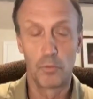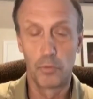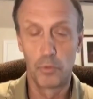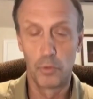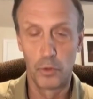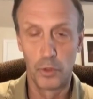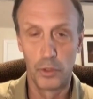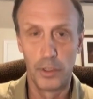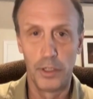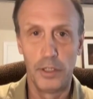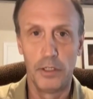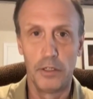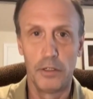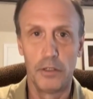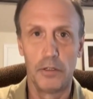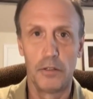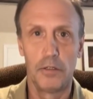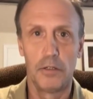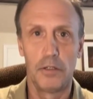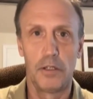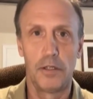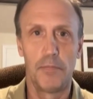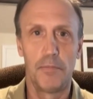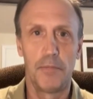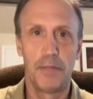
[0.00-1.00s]

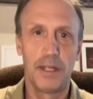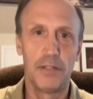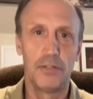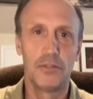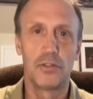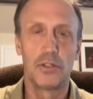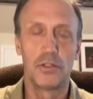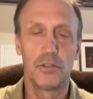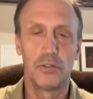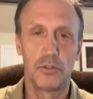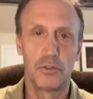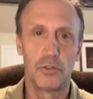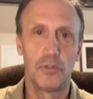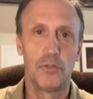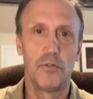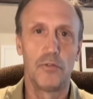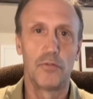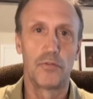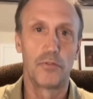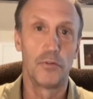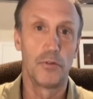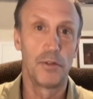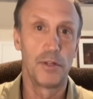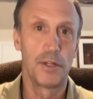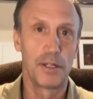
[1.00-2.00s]
real amazing zoo
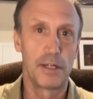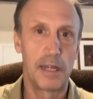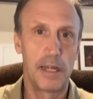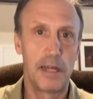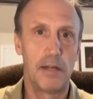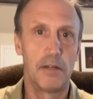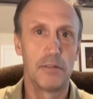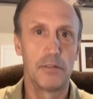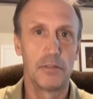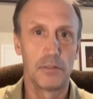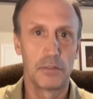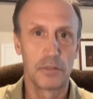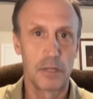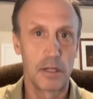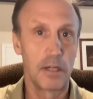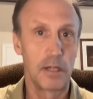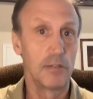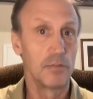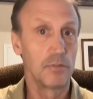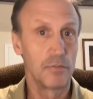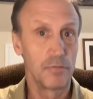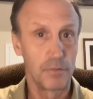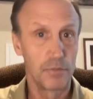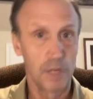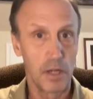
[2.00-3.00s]
for the town the size of